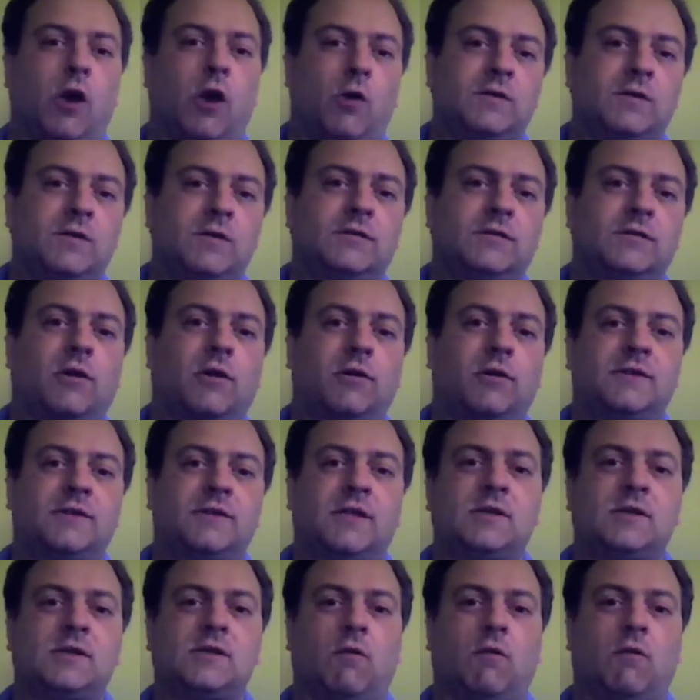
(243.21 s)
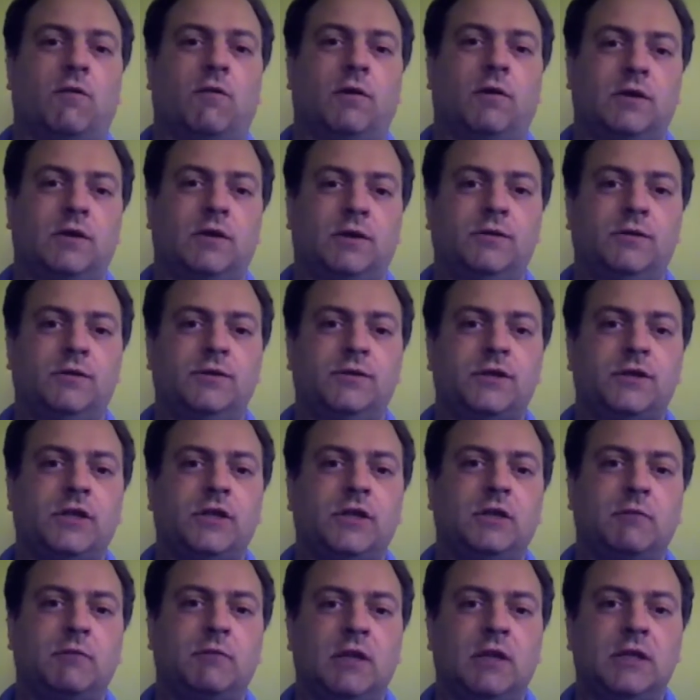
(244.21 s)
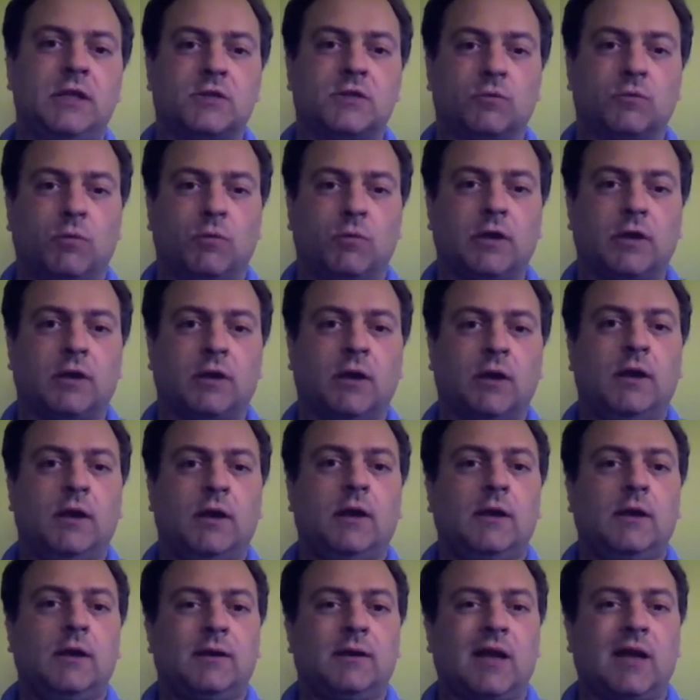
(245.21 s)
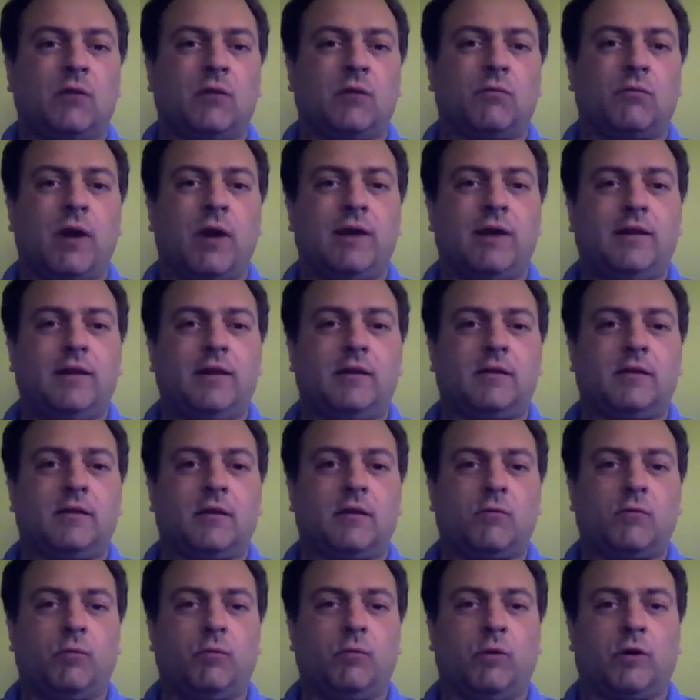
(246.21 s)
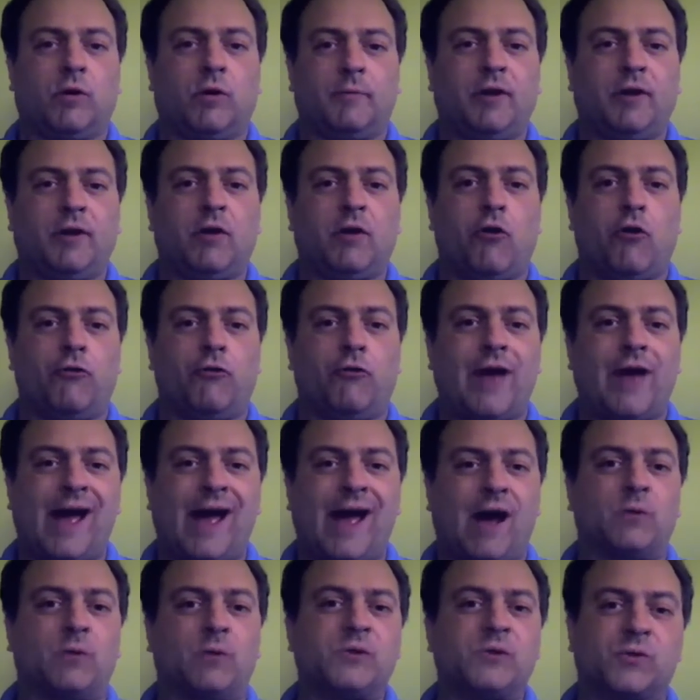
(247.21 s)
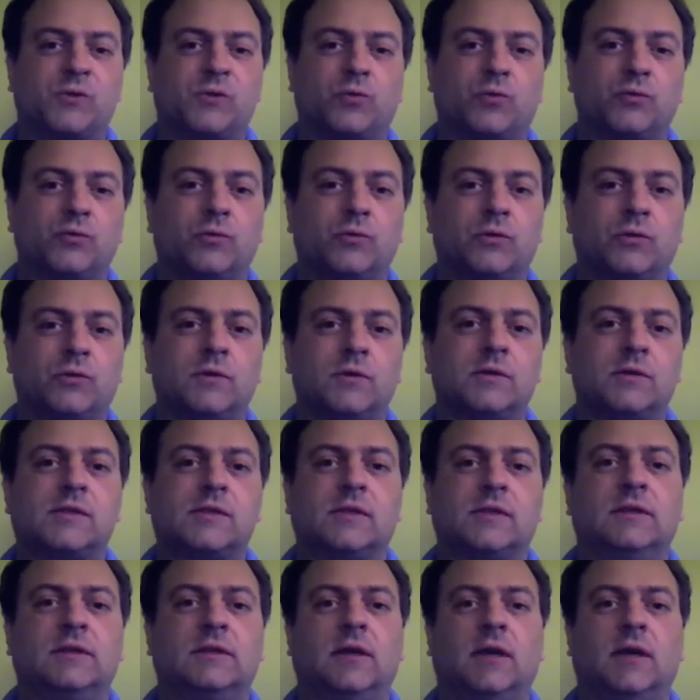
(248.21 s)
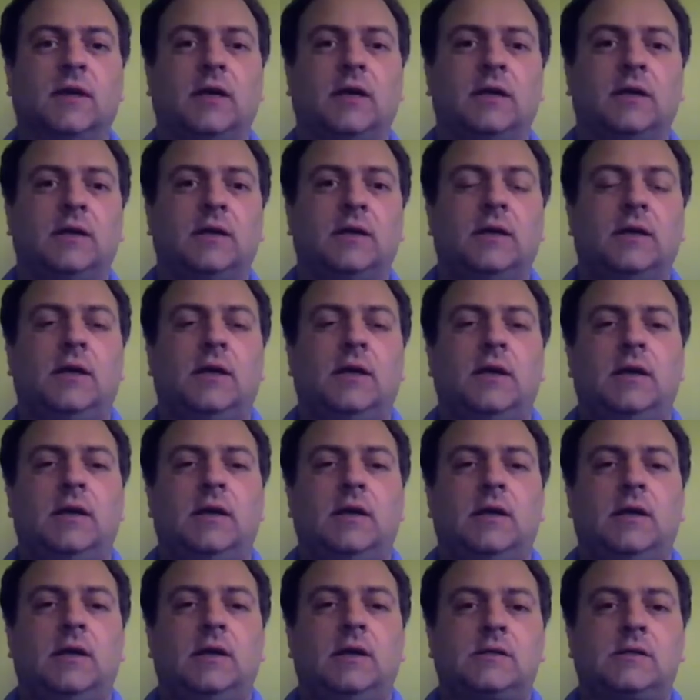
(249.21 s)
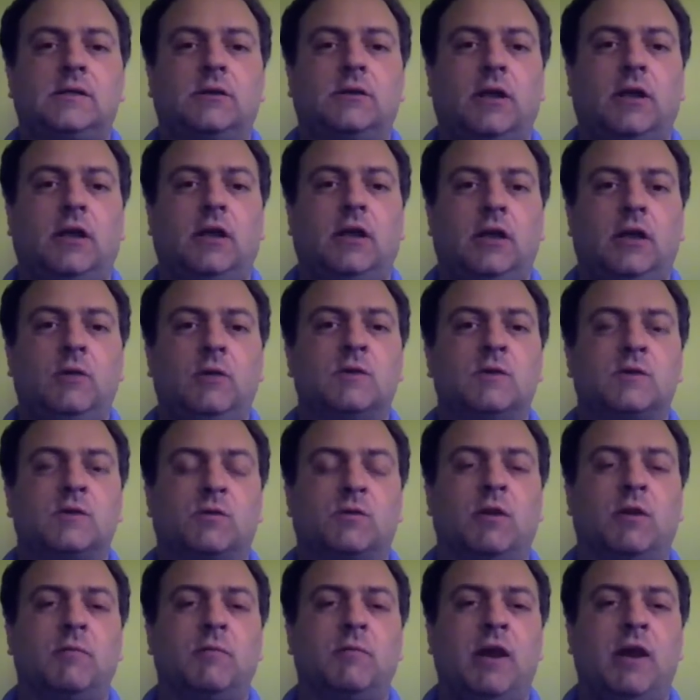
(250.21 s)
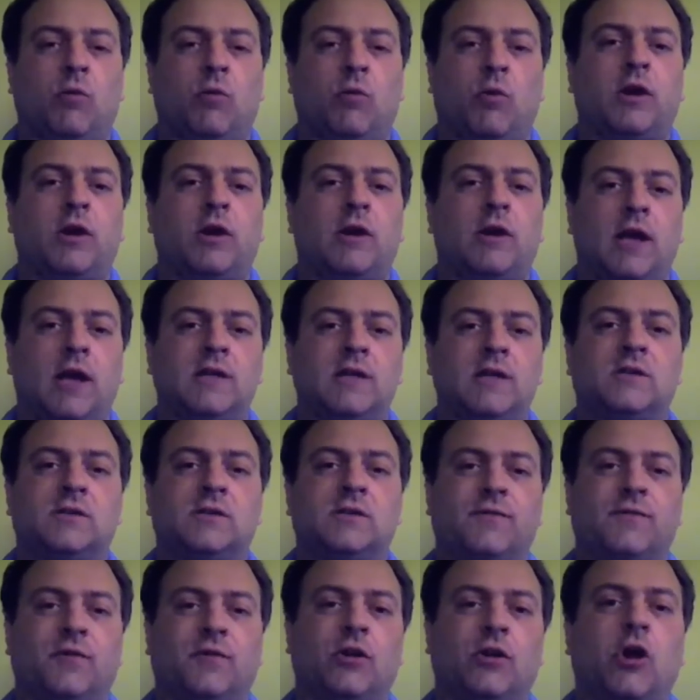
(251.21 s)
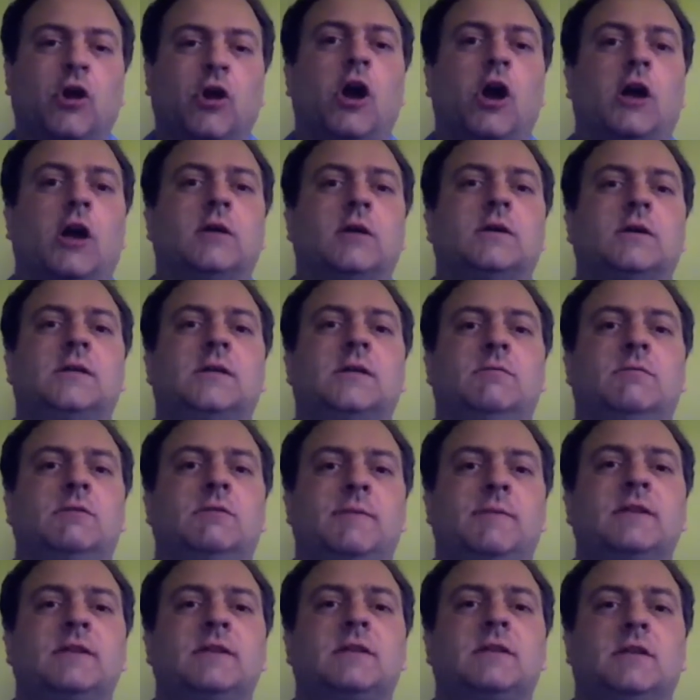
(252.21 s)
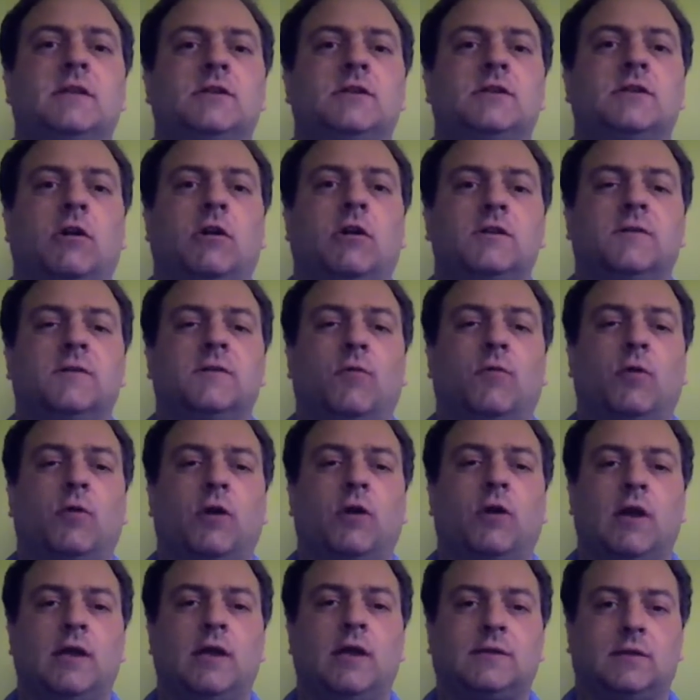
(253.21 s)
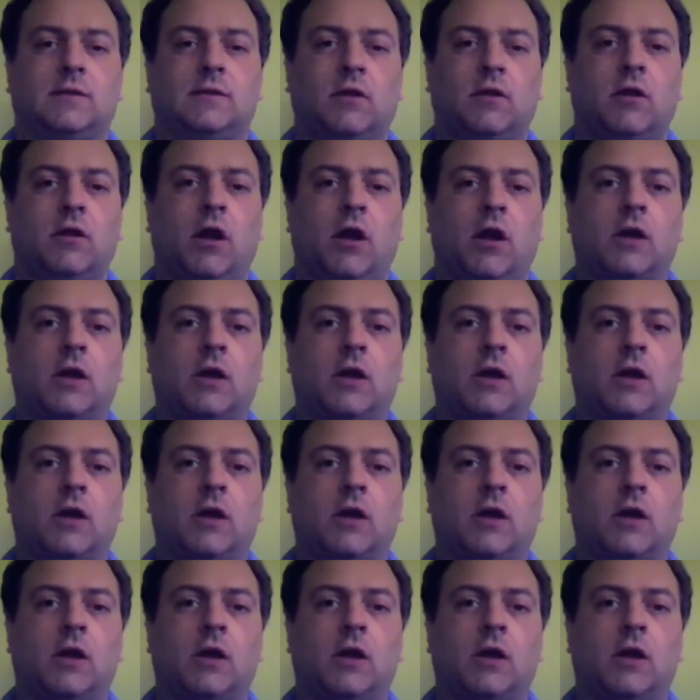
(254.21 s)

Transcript: Dokes, turns things over to Eugene. But he's the one that kind of read the, the what are being called the House rules, and uh, uh, so and he was one of the main organizers for the caucus. He was basically in charge of organizing the